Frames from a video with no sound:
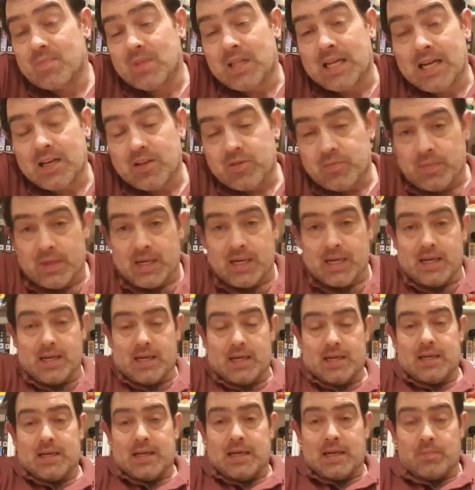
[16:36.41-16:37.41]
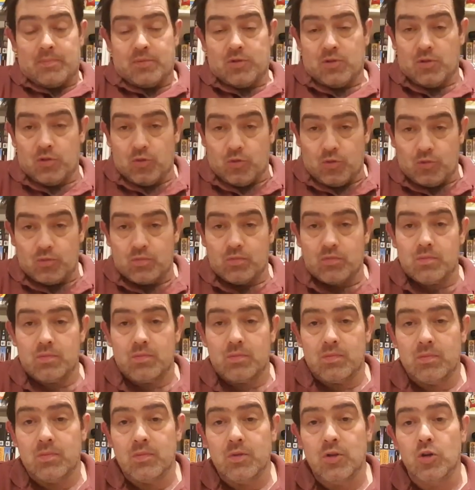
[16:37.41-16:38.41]
liked my absolute
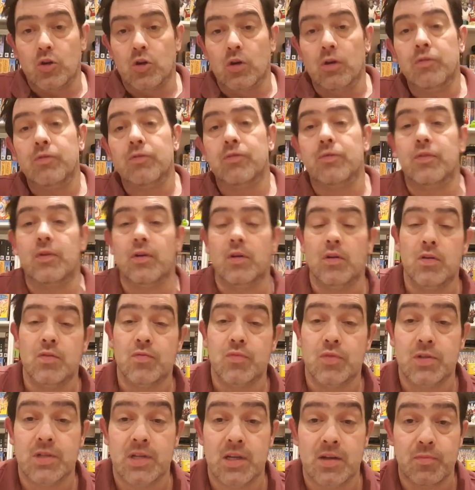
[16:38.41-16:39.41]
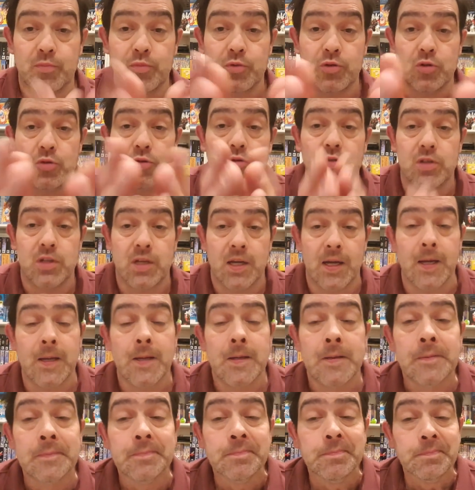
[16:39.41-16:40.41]
guff of what I've produced
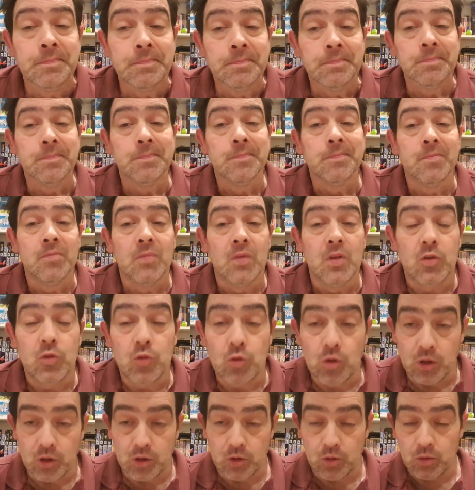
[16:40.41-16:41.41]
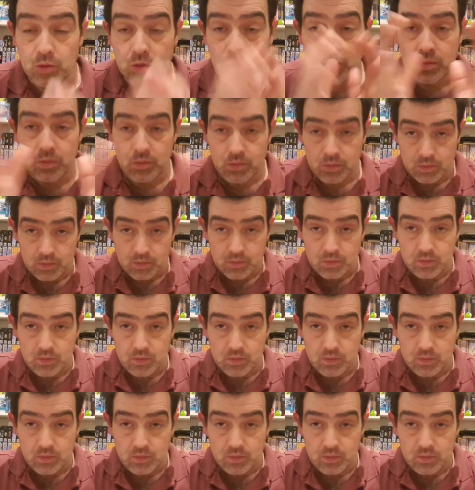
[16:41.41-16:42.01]
today. To all you